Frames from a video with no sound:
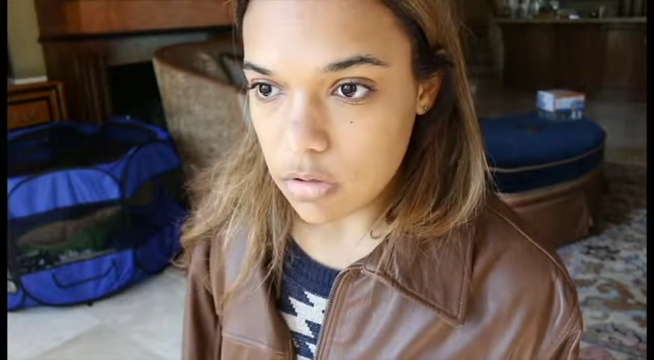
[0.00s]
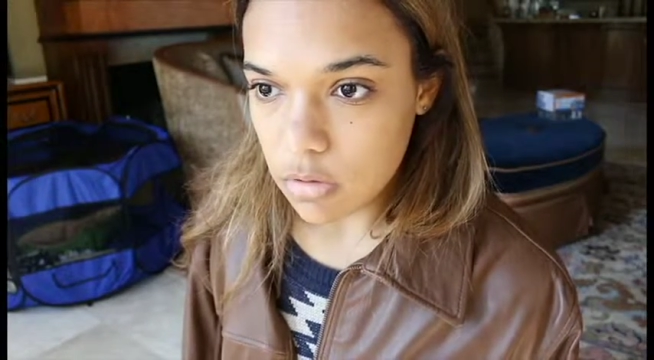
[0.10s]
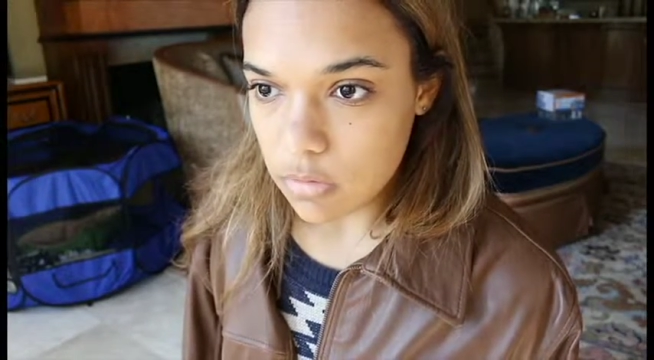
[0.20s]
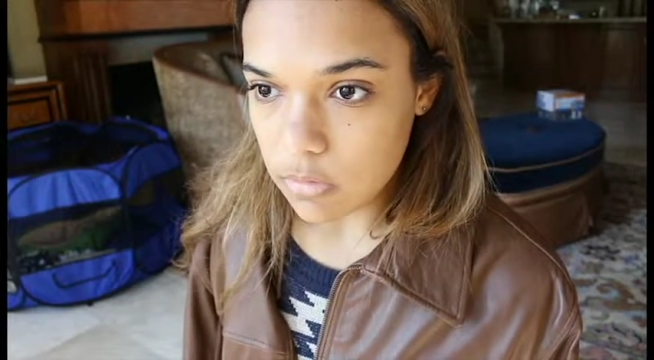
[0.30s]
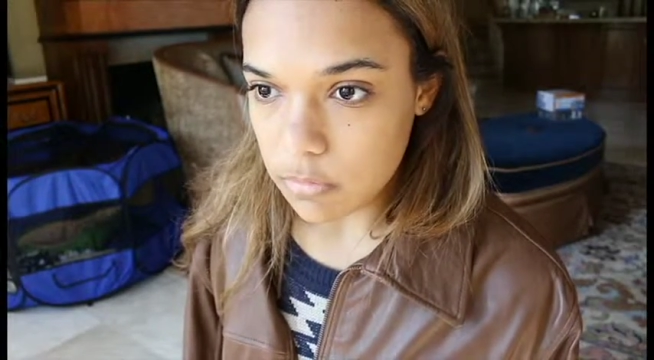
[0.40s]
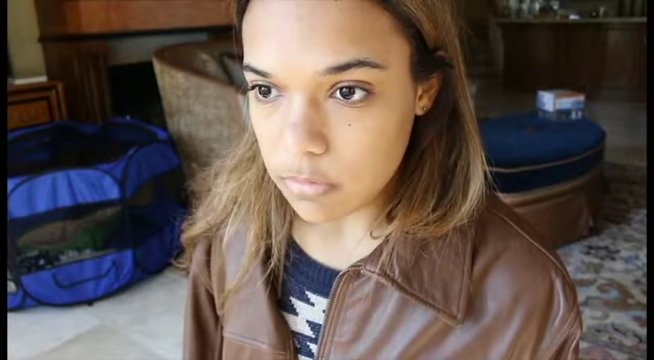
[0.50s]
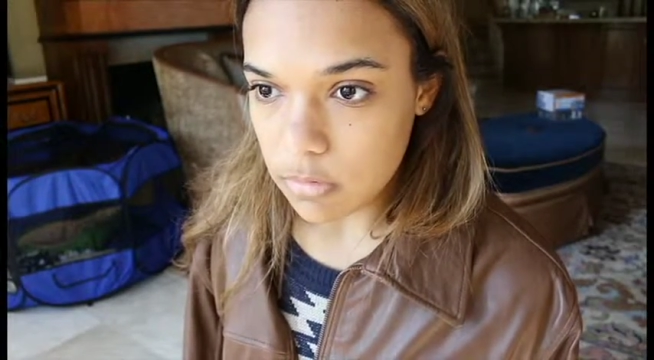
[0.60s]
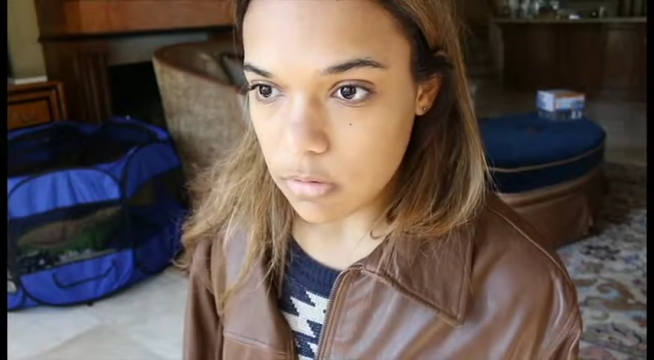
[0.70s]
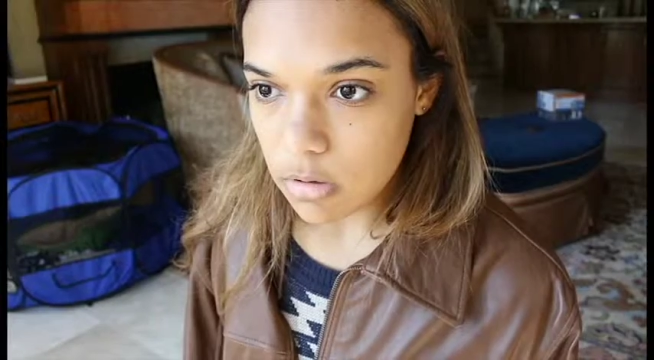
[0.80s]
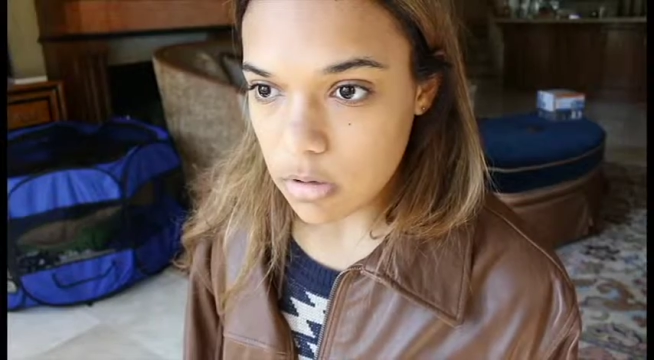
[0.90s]
go to
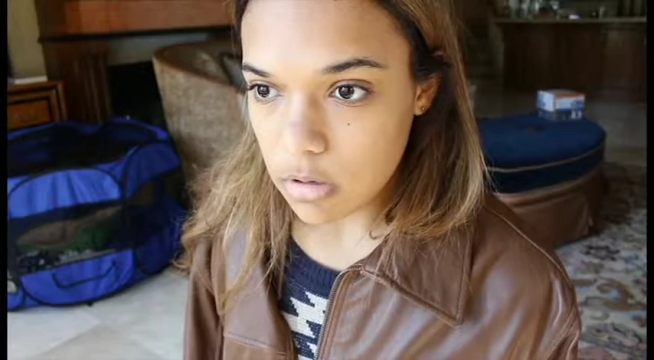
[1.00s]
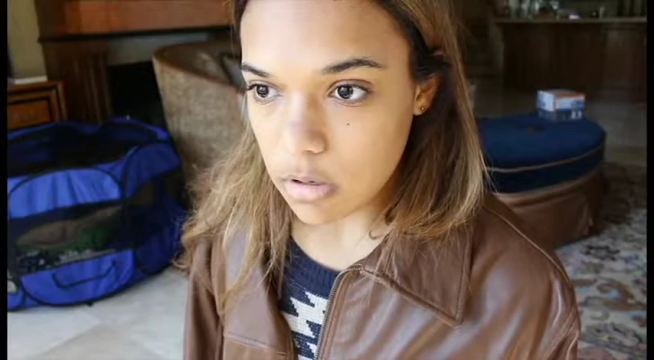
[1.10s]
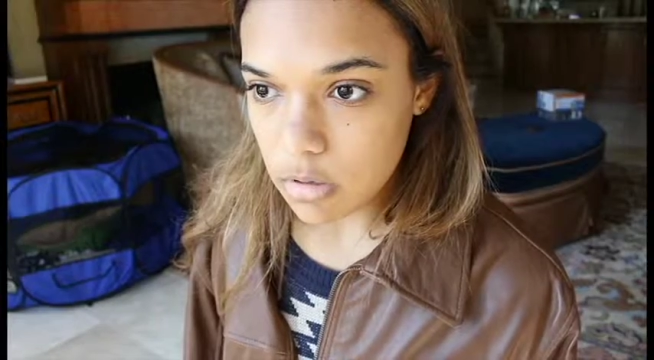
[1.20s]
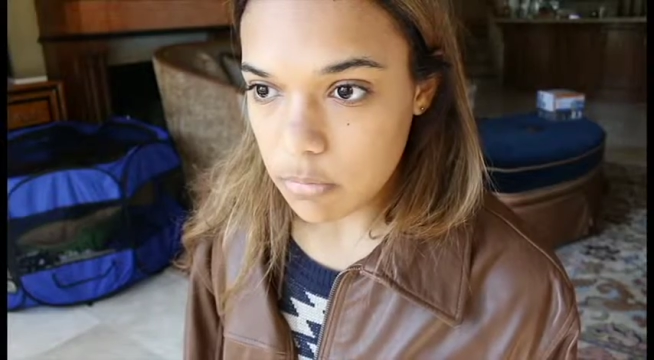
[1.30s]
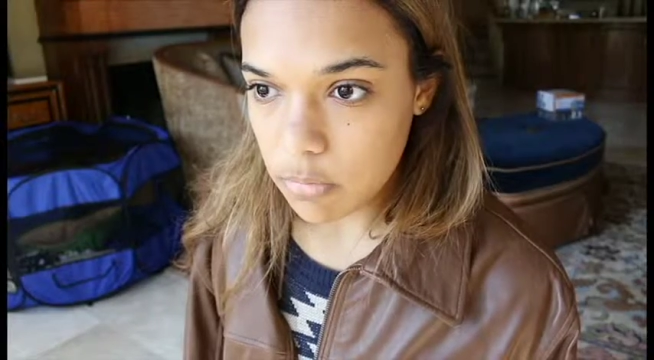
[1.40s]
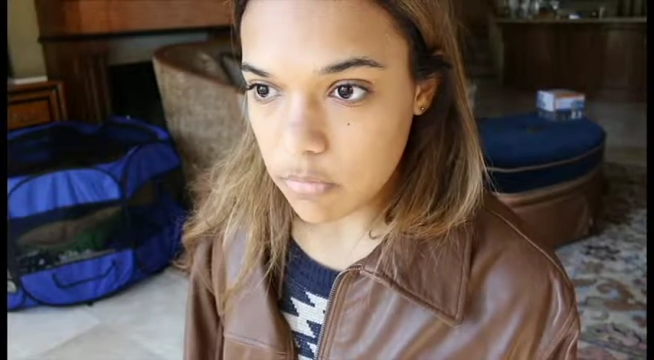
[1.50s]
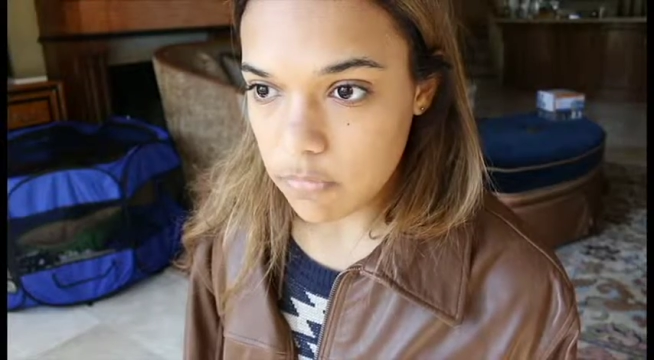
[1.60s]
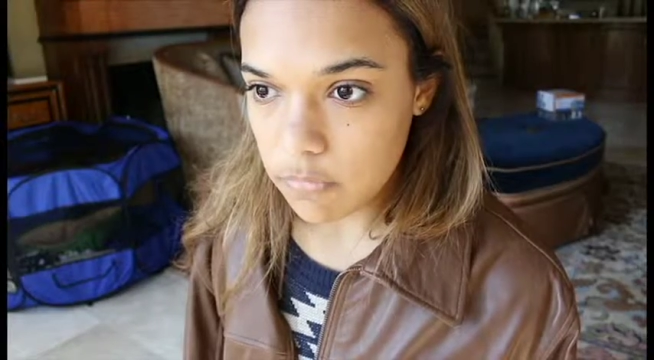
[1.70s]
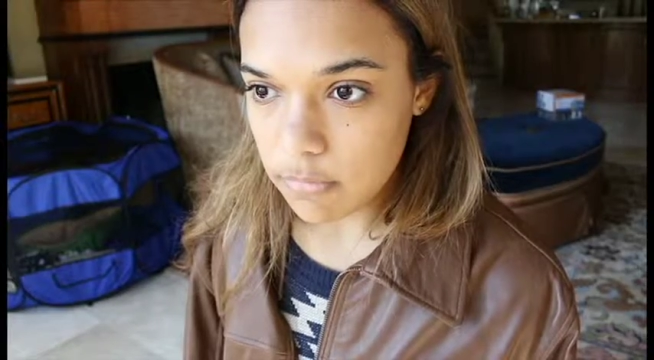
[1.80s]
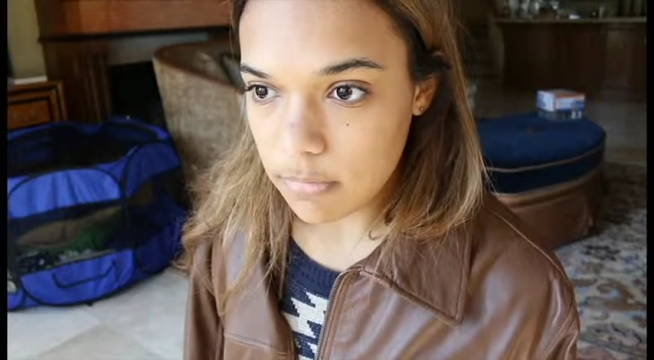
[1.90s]
prom
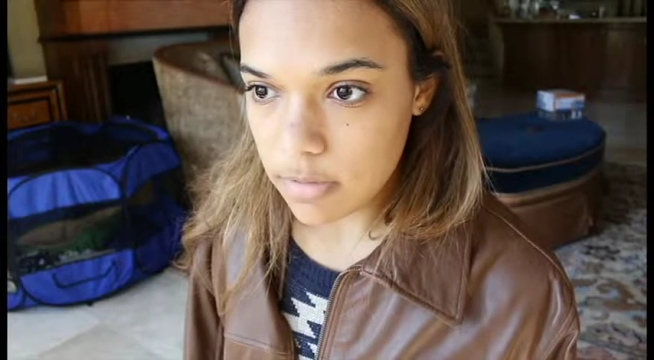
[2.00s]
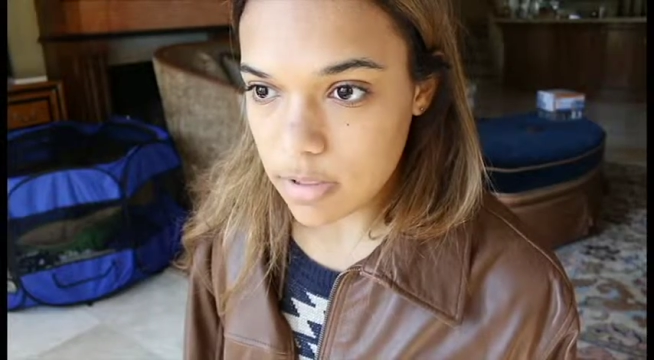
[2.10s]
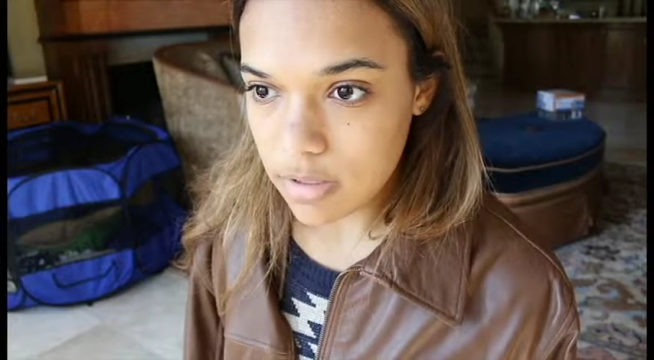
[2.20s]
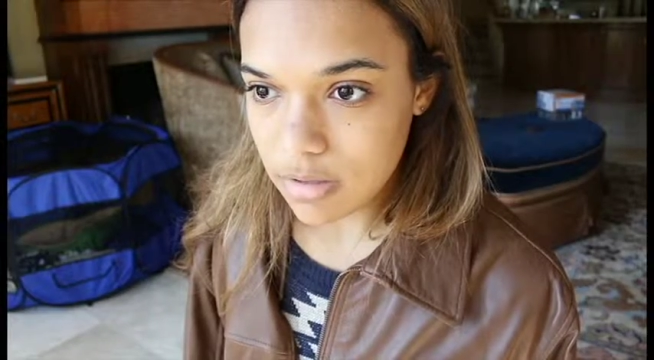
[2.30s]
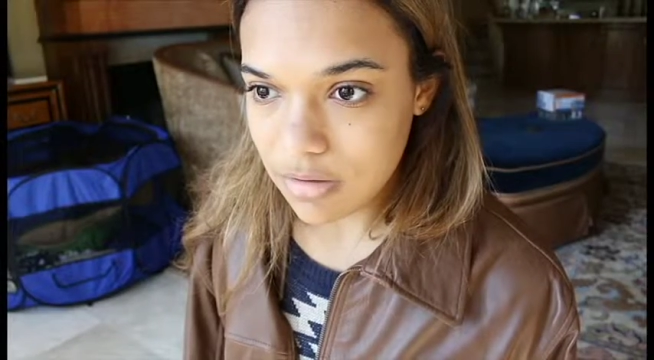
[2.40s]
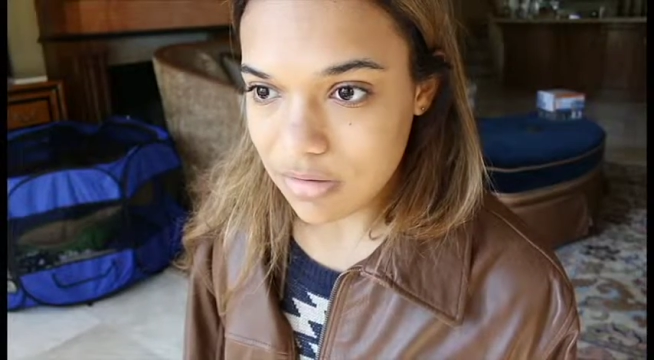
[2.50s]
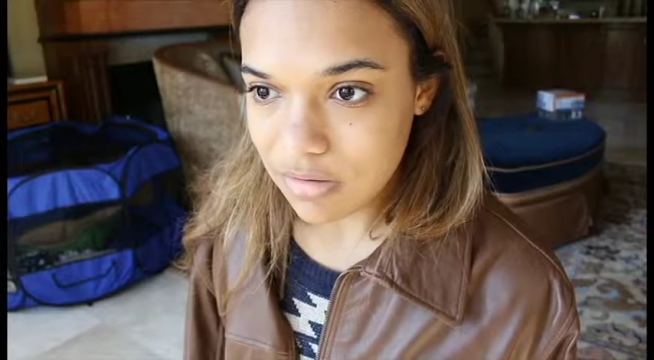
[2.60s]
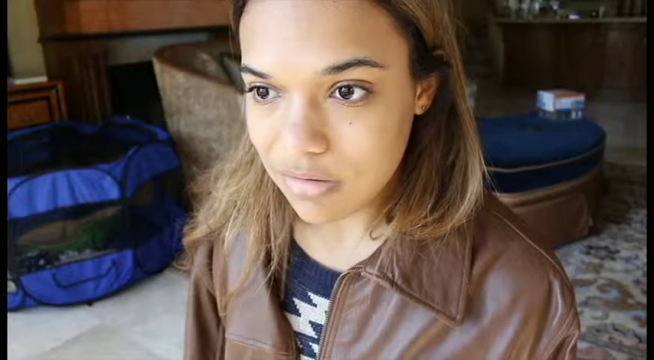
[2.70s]
with me?